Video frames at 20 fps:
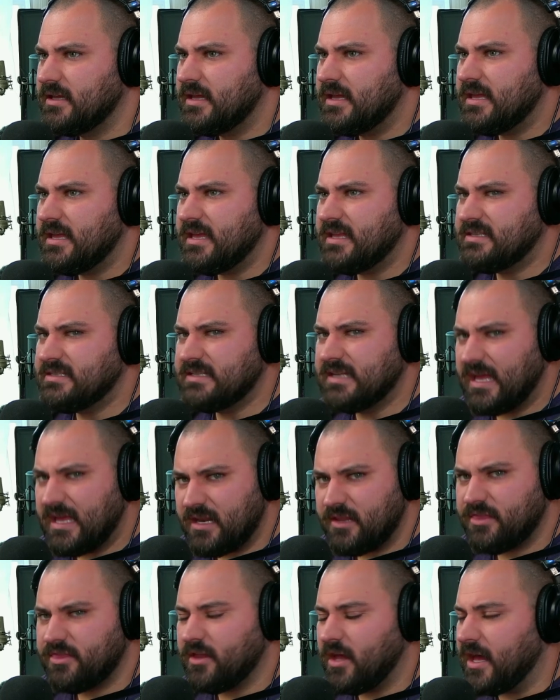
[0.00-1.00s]
It's
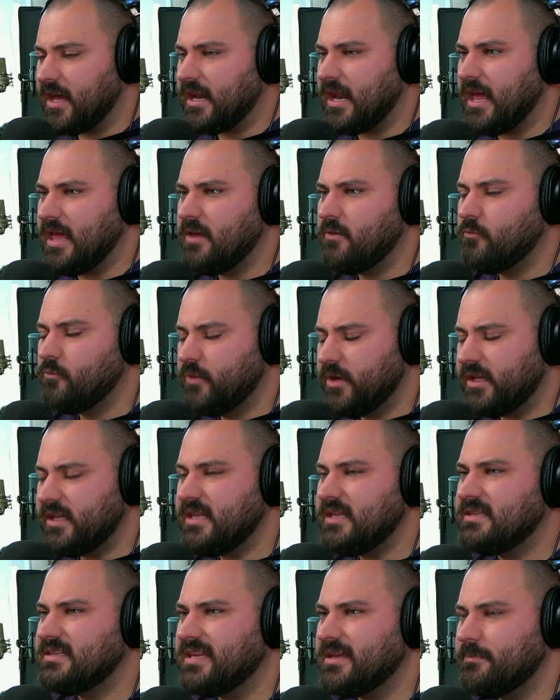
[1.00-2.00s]
not a thought. It
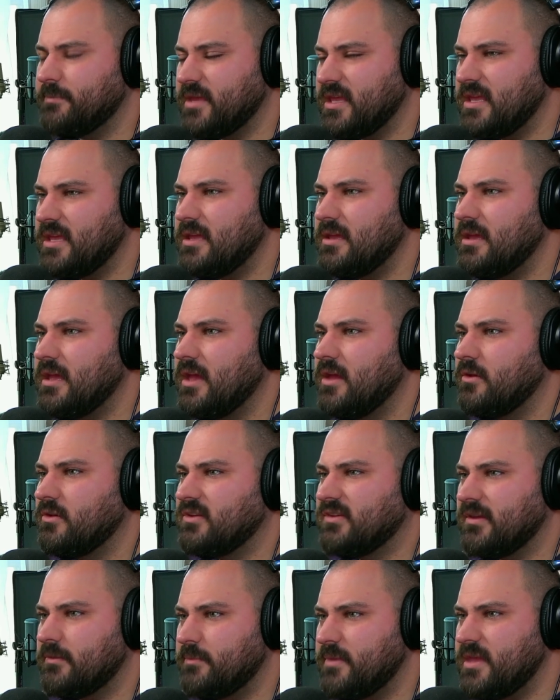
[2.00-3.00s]
really, to me,
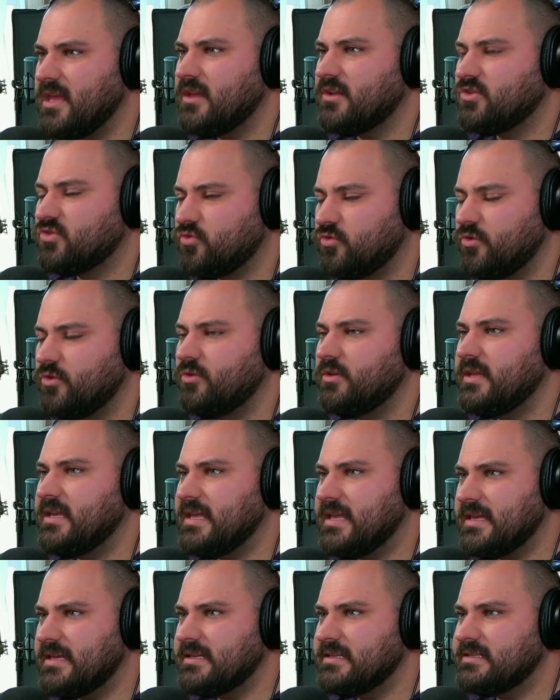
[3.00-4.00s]
it, to me, it
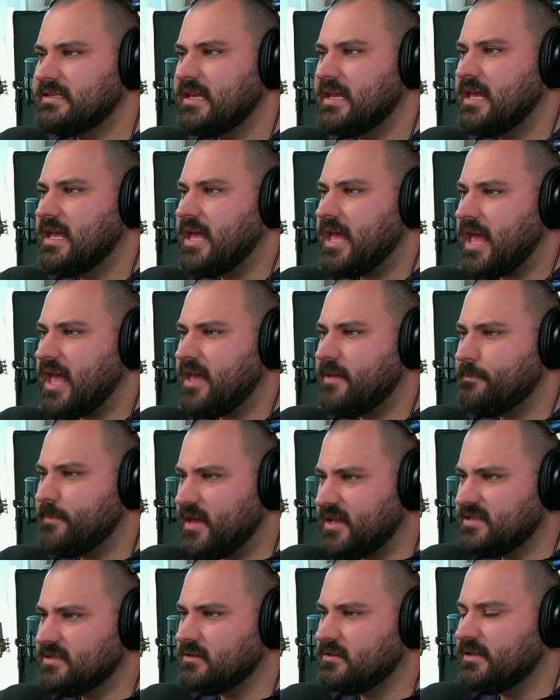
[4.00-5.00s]
truly is a
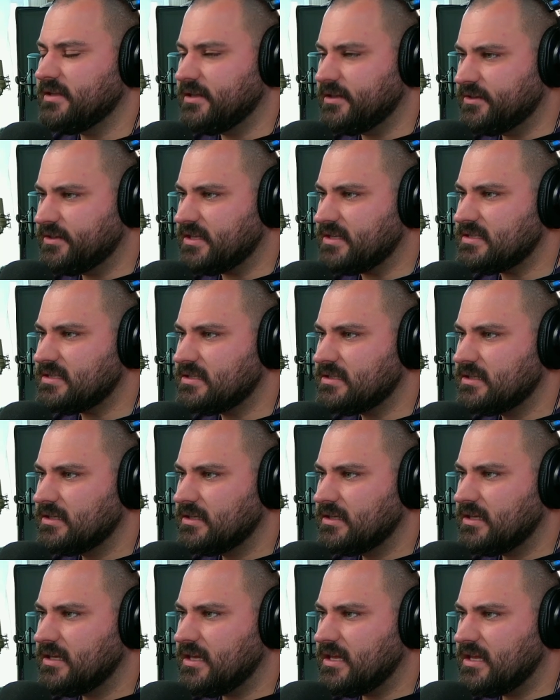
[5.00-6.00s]
mental illness.
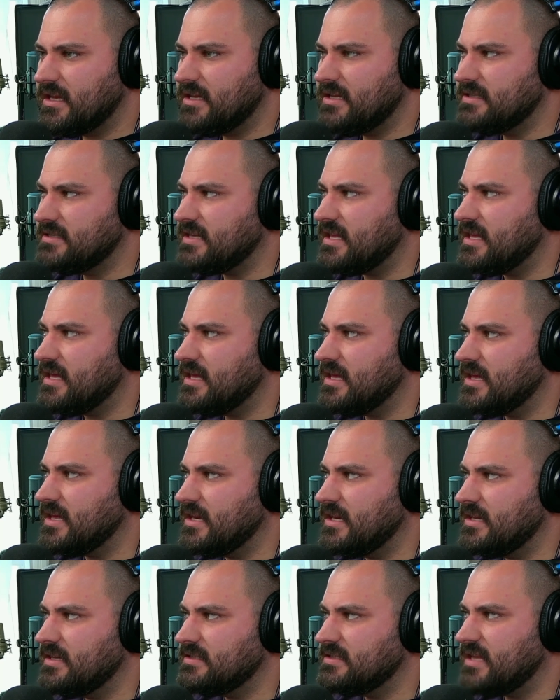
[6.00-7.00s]
It is a,
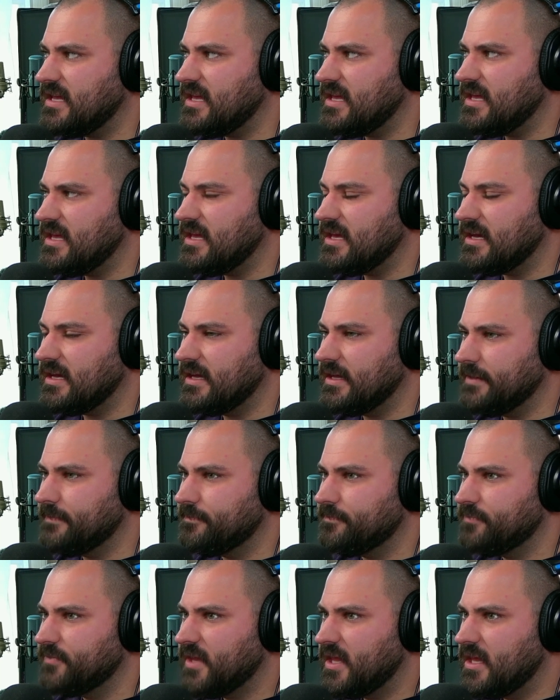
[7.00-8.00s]
it is a,
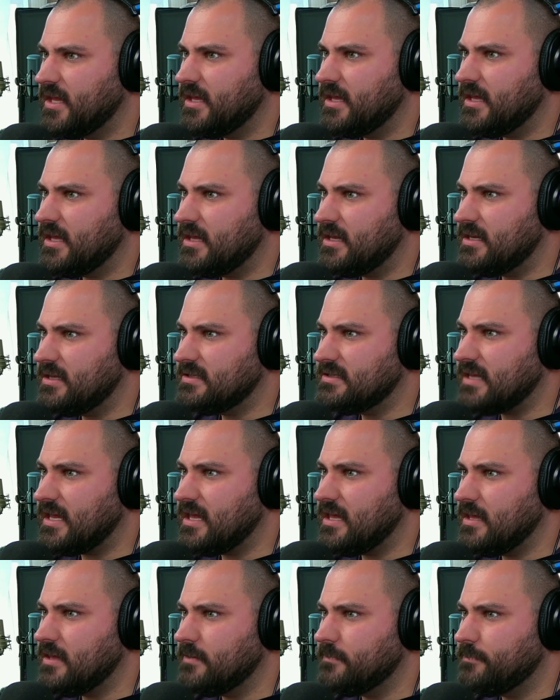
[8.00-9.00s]
um, it is
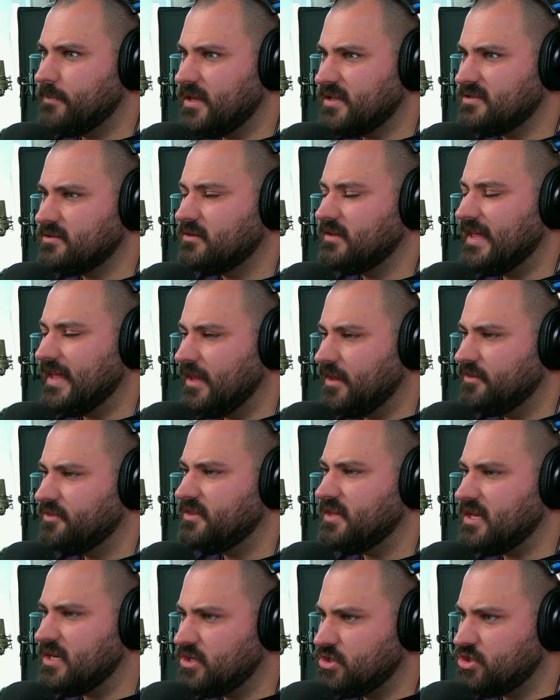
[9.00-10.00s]
a mental
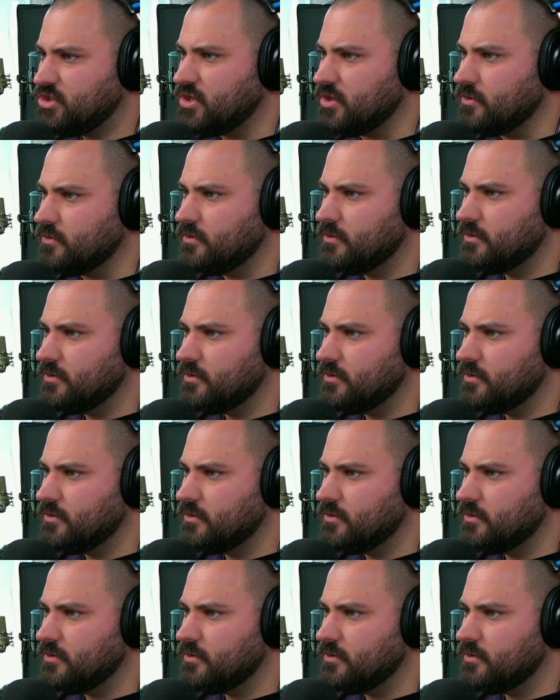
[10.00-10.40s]
health issue